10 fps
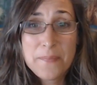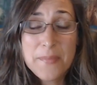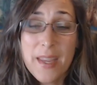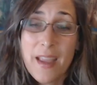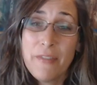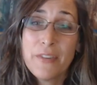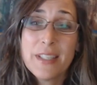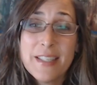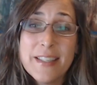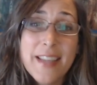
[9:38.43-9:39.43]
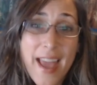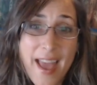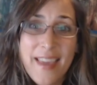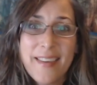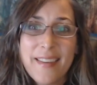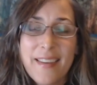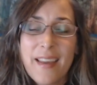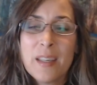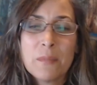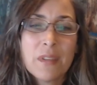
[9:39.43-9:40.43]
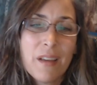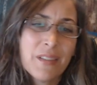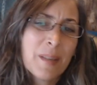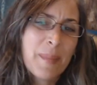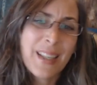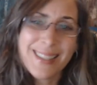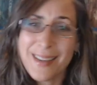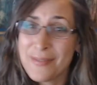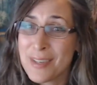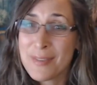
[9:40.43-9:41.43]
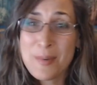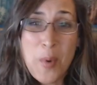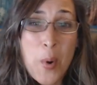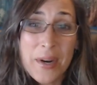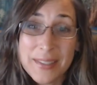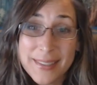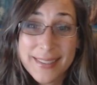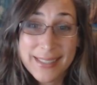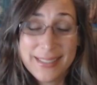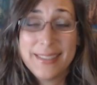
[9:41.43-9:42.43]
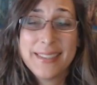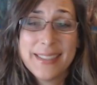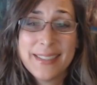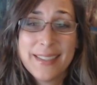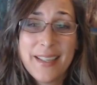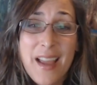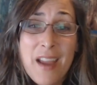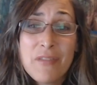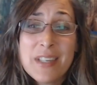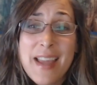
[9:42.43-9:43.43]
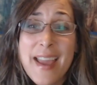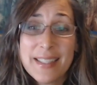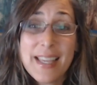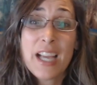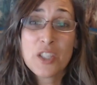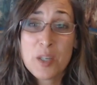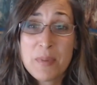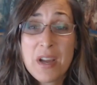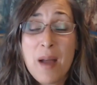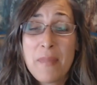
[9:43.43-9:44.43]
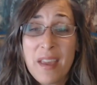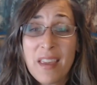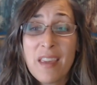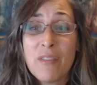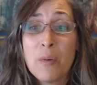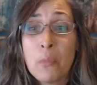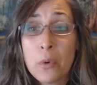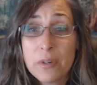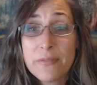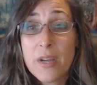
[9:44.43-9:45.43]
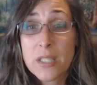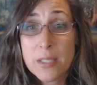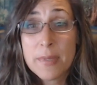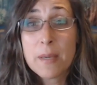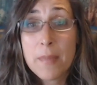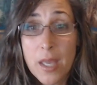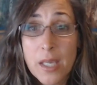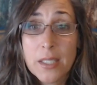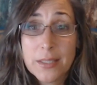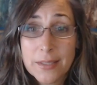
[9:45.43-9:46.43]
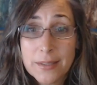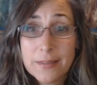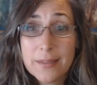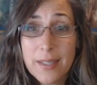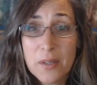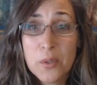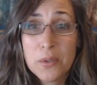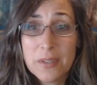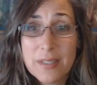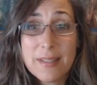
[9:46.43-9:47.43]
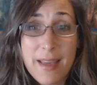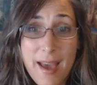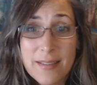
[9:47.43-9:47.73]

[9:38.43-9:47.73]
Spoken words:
Every day I am loving myself even more. Every day it's actually becoming even more fun to be me. How cool is that?